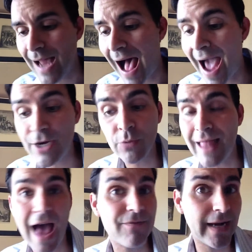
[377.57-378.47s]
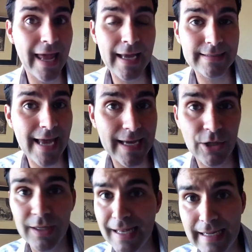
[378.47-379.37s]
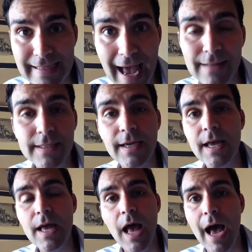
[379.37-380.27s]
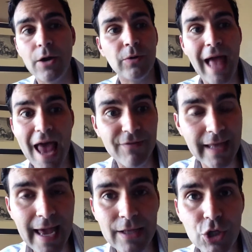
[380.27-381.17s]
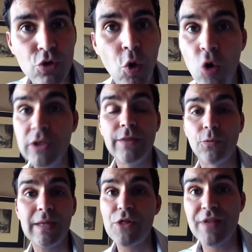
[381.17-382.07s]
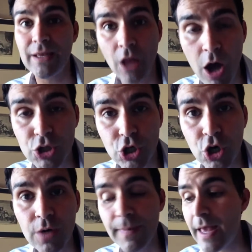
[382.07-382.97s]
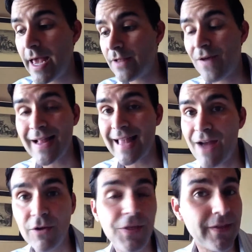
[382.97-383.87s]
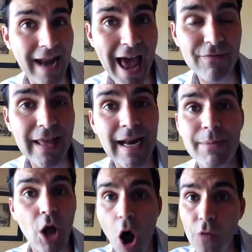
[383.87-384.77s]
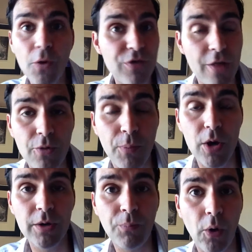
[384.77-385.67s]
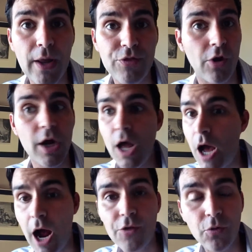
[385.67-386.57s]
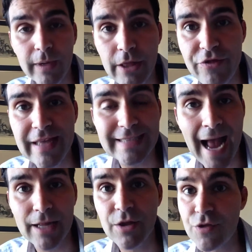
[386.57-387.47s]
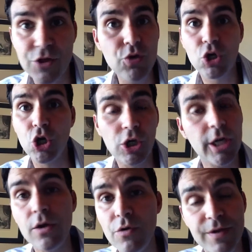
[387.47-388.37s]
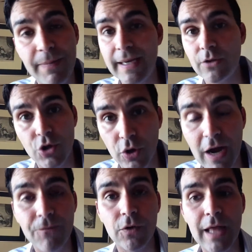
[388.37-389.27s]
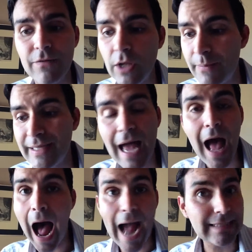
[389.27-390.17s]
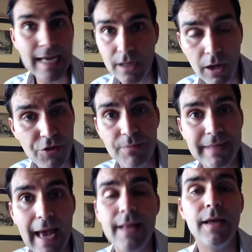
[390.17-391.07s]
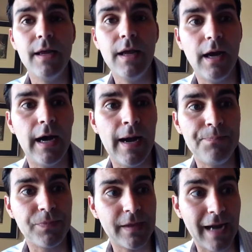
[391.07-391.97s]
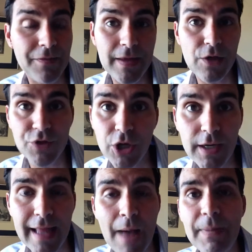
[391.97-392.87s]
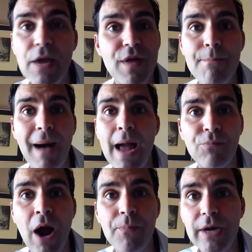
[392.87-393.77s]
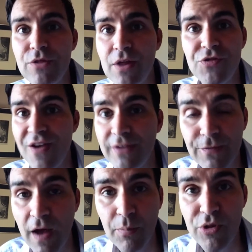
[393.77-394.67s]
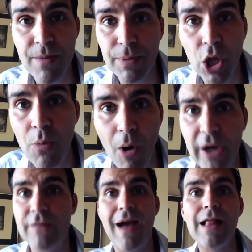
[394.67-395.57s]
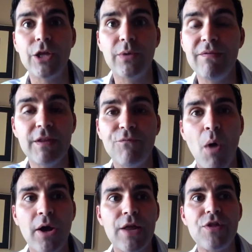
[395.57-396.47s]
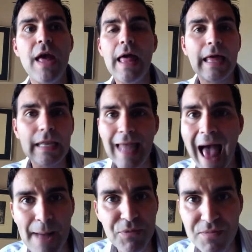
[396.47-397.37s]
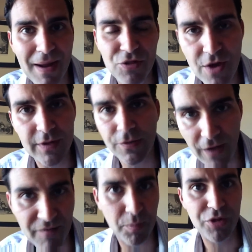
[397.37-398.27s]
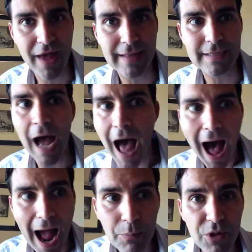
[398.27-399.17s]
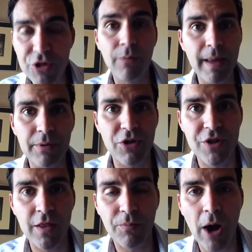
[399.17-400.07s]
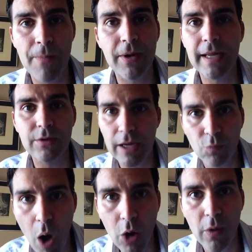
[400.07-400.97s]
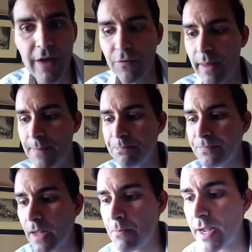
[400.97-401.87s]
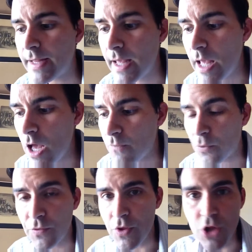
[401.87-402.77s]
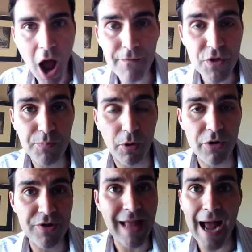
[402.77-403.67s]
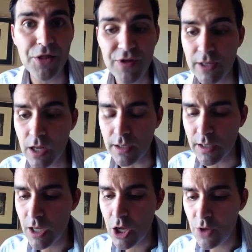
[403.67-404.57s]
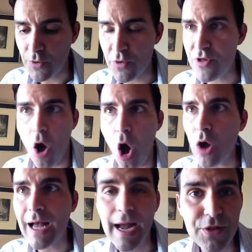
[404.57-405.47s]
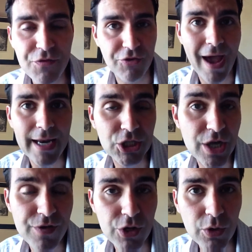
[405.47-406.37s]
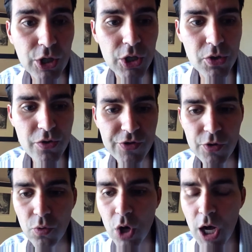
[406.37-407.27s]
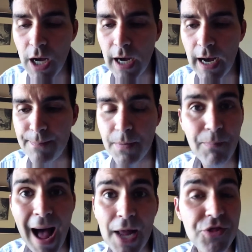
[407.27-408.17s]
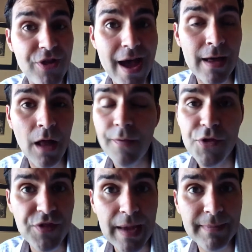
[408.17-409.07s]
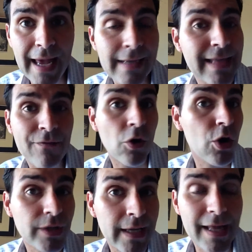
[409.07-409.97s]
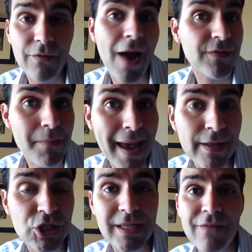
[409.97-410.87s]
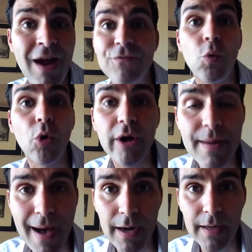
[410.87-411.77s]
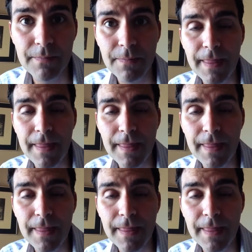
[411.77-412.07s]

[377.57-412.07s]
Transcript: I don't advocate taking on any debt. I don't advocate you holding the real estate long term. In fact, everything that I advocate, I mean, all those other points are other real estate tactics that you could use depending on your comfort level. I mean, I take on some debt um, that I think is good at that because I'm buying properties at 75% below market value. Even if markets collapsed by 75%, I would still be able to sell the property and, and walk away from it. But for the novice person, I say, look, there's all kinds of strategies that you could use to um, buy, sell on the same day and never own it, never have to manage it, never have to worry about it.